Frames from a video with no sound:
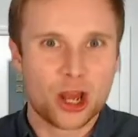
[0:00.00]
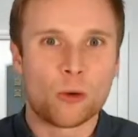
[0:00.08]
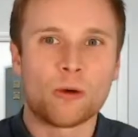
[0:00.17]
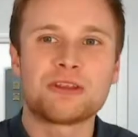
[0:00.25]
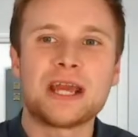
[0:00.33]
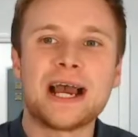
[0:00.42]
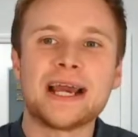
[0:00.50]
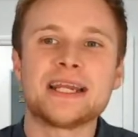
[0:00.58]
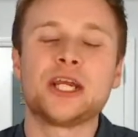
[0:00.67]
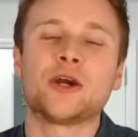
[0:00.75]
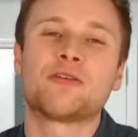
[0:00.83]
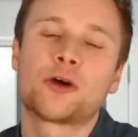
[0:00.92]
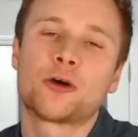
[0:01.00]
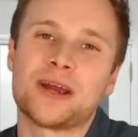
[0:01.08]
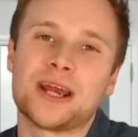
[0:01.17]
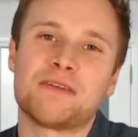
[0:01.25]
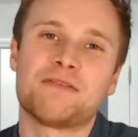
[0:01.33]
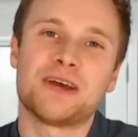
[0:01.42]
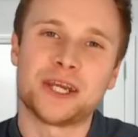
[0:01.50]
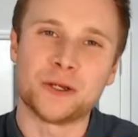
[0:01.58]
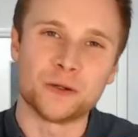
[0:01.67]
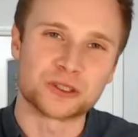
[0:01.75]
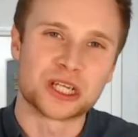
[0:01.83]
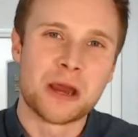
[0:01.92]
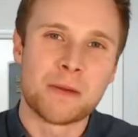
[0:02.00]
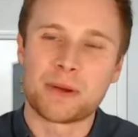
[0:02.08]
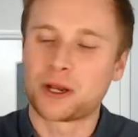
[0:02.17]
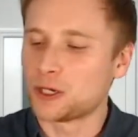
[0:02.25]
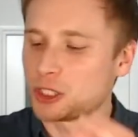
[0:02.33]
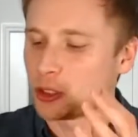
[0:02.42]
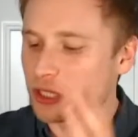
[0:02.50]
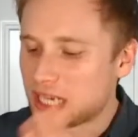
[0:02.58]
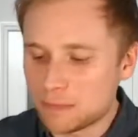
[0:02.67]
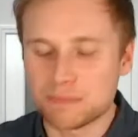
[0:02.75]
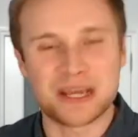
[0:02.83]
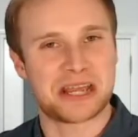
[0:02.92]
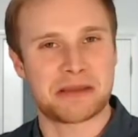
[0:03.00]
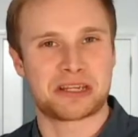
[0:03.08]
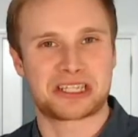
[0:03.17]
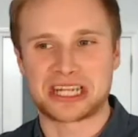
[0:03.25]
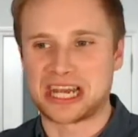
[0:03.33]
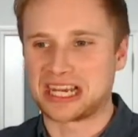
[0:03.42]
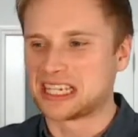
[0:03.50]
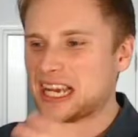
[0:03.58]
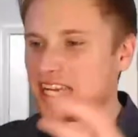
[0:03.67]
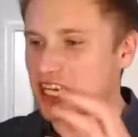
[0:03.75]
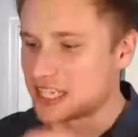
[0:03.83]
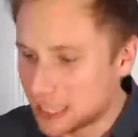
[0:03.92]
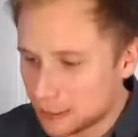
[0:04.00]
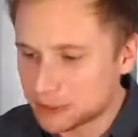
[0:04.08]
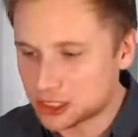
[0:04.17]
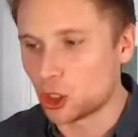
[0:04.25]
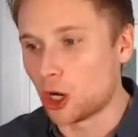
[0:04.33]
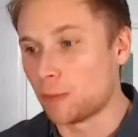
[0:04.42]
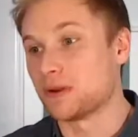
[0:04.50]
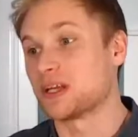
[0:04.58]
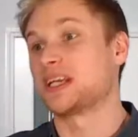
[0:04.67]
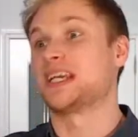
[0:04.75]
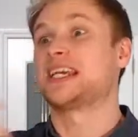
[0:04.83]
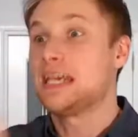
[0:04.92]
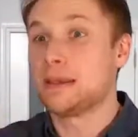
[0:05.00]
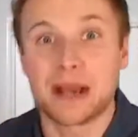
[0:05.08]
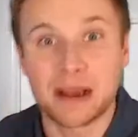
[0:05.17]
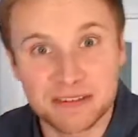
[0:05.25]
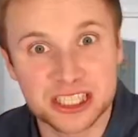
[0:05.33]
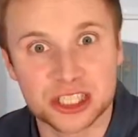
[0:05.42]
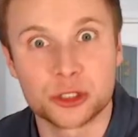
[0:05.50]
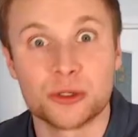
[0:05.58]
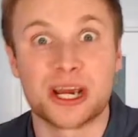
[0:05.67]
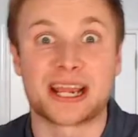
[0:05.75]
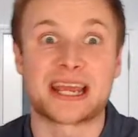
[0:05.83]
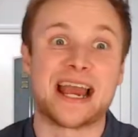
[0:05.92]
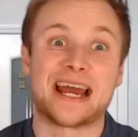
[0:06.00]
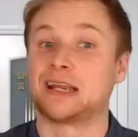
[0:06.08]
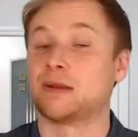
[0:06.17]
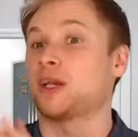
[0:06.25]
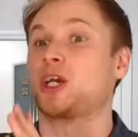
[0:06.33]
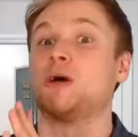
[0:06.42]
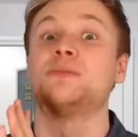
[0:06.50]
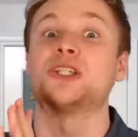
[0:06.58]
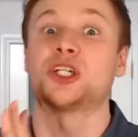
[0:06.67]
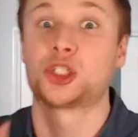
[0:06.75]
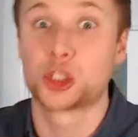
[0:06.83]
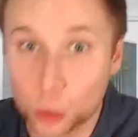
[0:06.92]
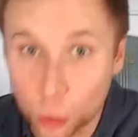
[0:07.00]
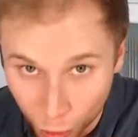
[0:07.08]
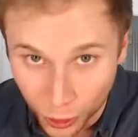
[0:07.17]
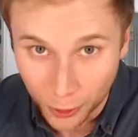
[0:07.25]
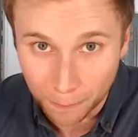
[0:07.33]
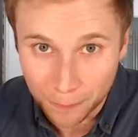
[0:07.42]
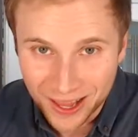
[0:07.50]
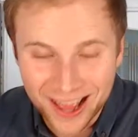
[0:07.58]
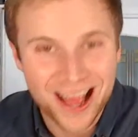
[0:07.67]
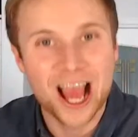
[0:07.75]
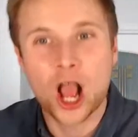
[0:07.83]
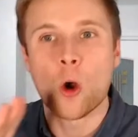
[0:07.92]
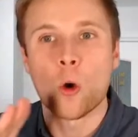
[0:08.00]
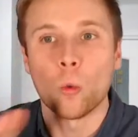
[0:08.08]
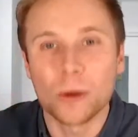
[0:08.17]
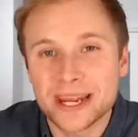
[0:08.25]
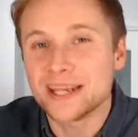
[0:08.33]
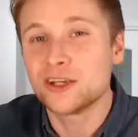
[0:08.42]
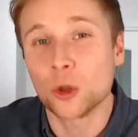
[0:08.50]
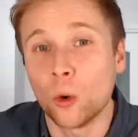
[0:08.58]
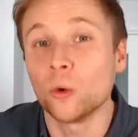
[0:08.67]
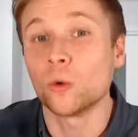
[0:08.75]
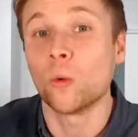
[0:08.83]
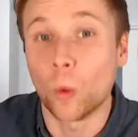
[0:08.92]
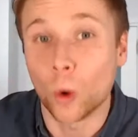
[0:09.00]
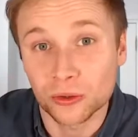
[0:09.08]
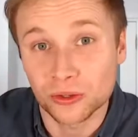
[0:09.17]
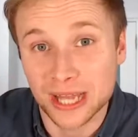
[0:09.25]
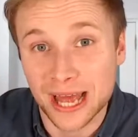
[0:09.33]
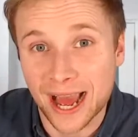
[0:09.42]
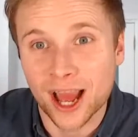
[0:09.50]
with the idea of creating videos because you keep making mistakes, you keep stopping, and you keep having to do it again, and it becomes a chore. We don't want that.